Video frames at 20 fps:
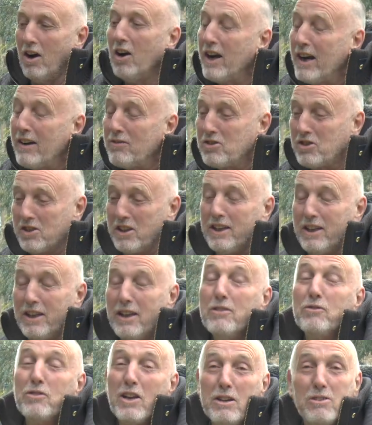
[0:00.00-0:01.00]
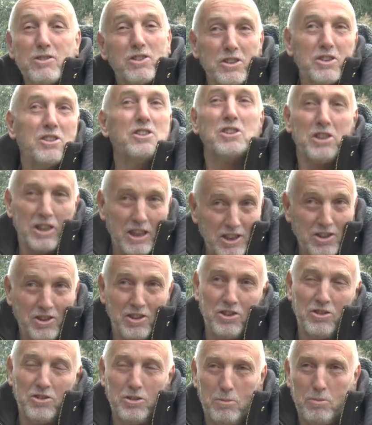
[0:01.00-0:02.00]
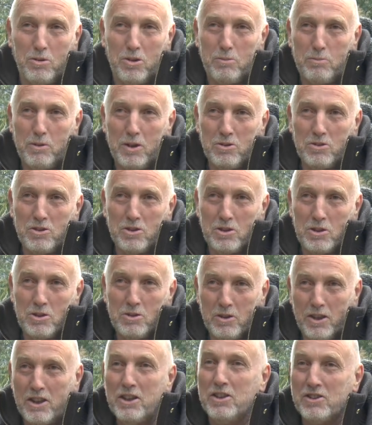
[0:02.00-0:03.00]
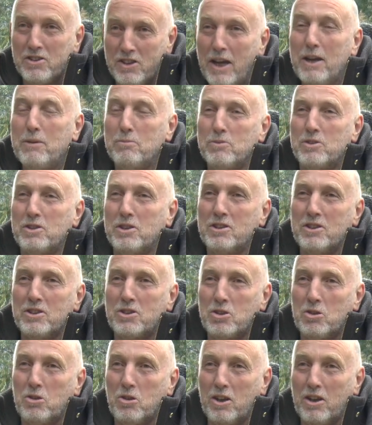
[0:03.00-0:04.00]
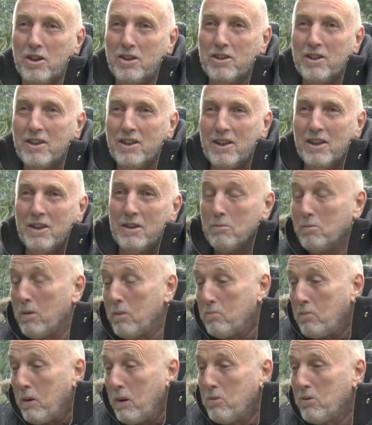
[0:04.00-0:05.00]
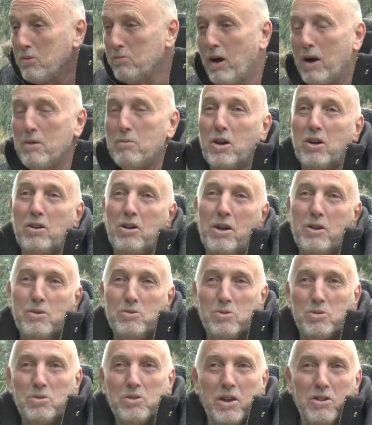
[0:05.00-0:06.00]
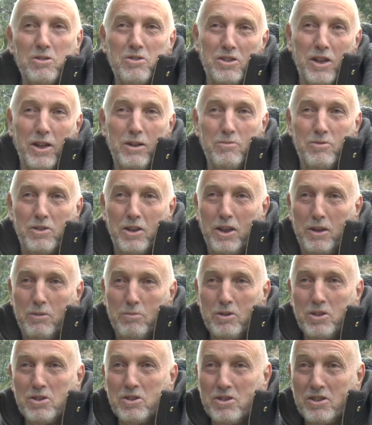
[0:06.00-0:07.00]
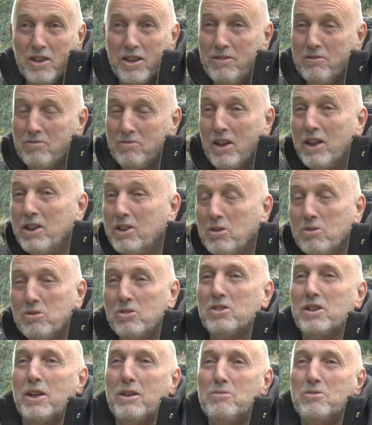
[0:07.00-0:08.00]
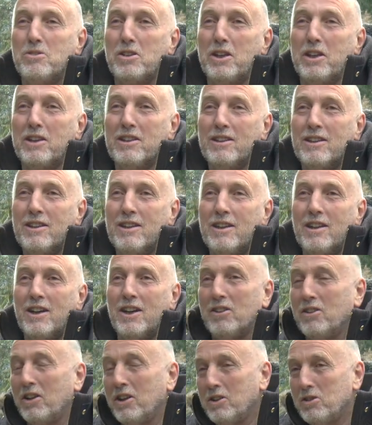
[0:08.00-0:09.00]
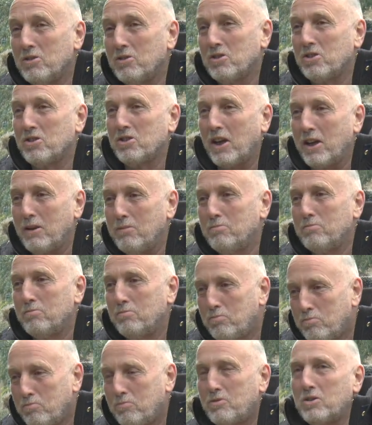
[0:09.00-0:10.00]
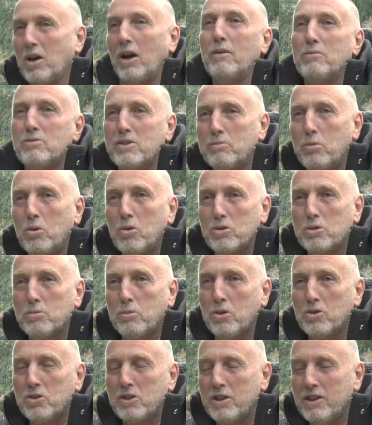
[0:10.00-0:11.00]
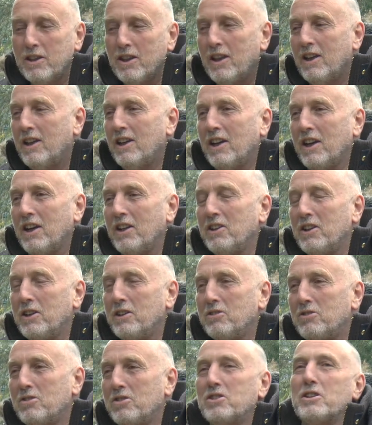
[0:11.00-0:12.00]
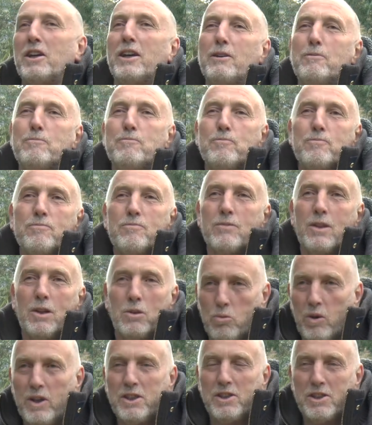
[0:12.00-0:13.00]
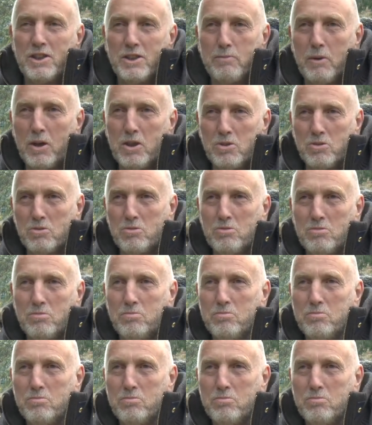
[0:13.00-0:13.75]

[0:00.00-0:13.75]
I have to say, if there is a disgusting job on a boat to do, it is emptying the toilet. But people with mobile homes will know the same thing because they, they do the same thing and they use the same types of porta potty and they use the same waste disposal